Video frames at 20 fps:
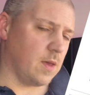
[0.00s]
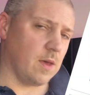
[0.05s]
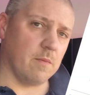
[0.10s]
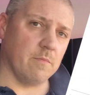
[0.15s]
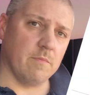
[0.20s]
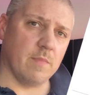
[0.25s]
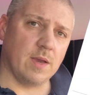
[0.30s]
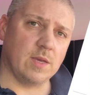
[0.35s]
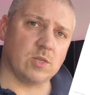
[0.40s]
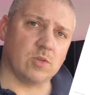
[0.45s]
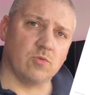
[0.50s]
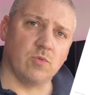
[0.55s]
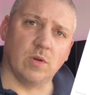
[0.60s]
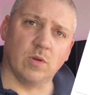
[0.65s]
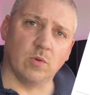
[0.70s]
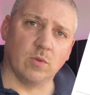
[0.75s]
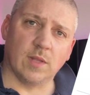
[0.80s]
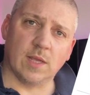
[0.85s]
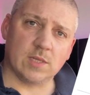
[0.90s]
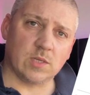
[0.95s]
masonry
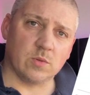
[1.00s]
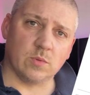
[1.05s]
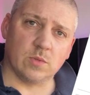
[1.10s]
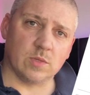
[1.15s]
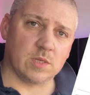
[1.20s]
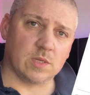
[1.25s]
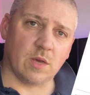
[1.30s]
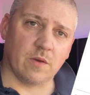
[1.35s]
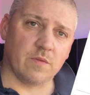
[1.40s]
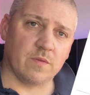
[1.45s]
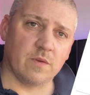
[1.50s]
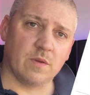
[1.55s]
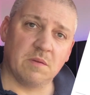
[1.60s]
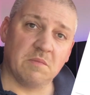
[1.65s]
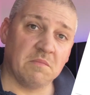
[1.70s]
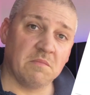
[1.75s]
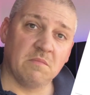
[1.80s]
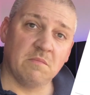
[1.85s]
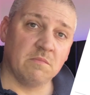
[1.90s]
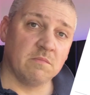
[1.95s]
and all that sort of stuff.
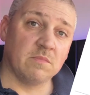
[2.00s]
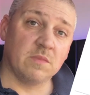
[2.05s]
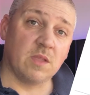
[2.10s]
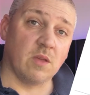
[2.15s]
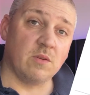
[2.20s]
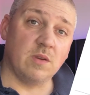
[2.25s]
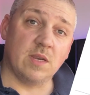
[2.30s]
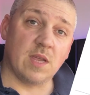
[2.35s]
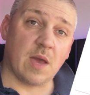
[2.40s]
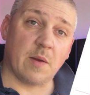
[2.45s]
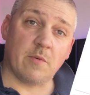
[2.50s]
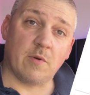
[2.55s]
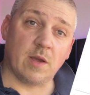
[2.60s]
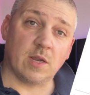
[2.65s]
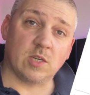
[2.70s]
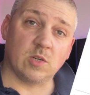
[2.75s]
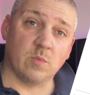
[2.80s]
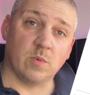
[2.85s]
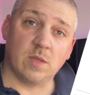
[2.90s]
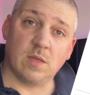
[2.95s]
Don't need hammer
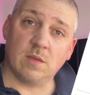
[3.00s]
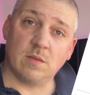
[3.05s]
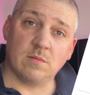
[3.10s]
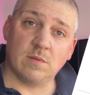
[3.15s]
action with it,